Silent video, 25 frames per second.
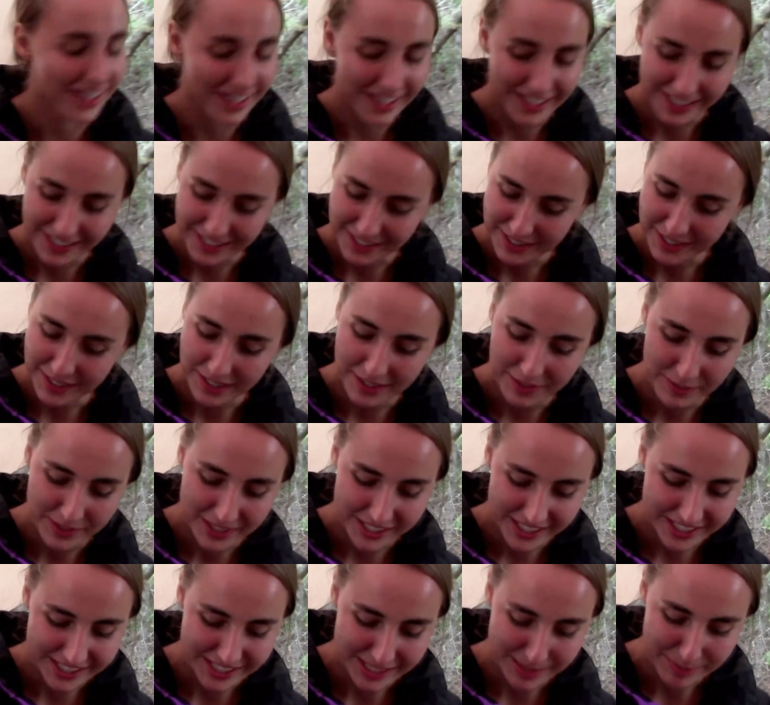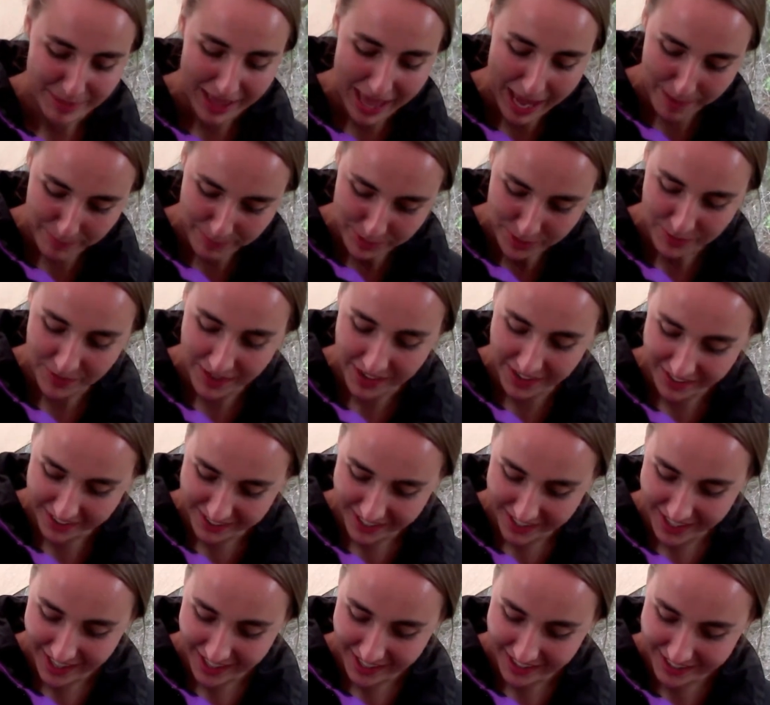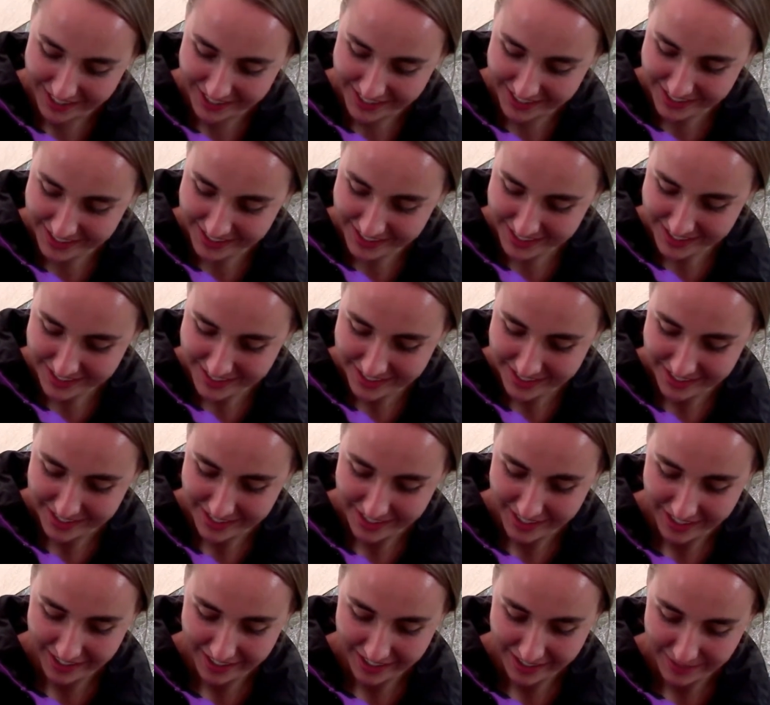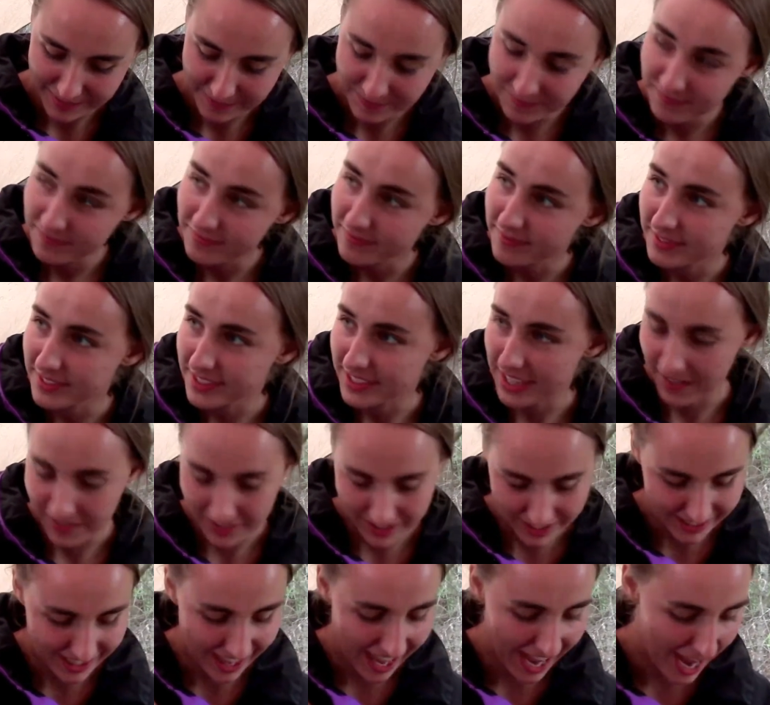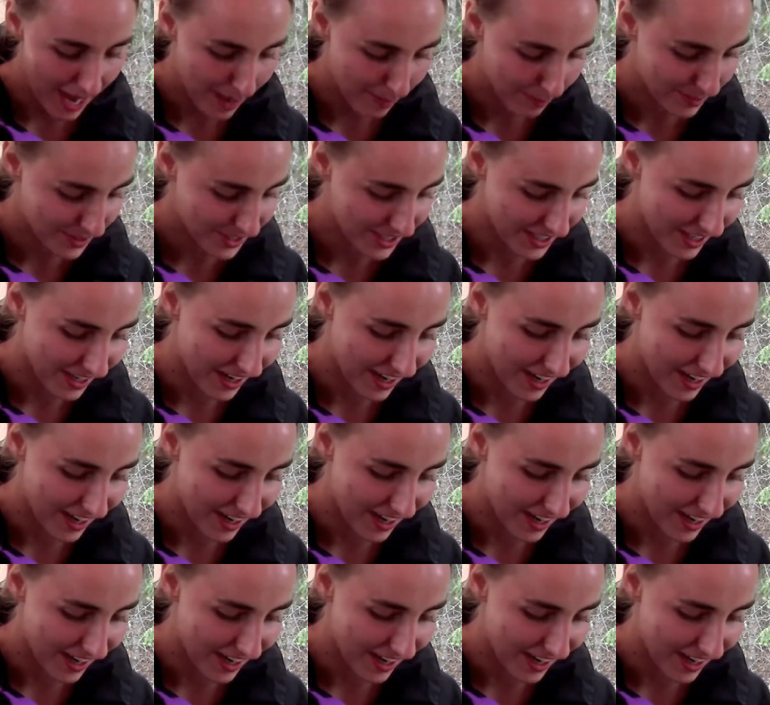did some laps around the island. 70 laps.